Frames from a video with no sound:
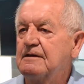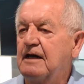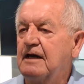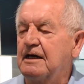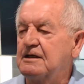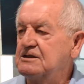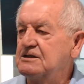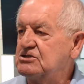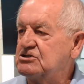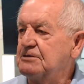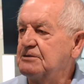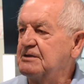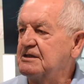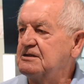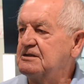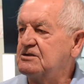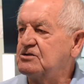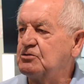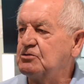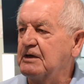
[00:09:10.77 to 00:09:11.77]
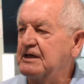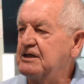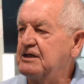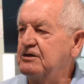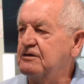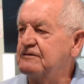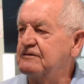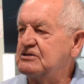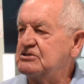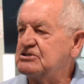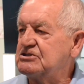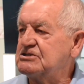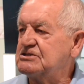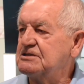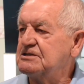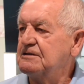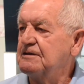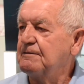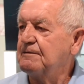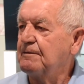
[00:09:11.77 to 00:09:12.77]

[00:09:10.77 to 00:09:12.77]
only something like 20 of us.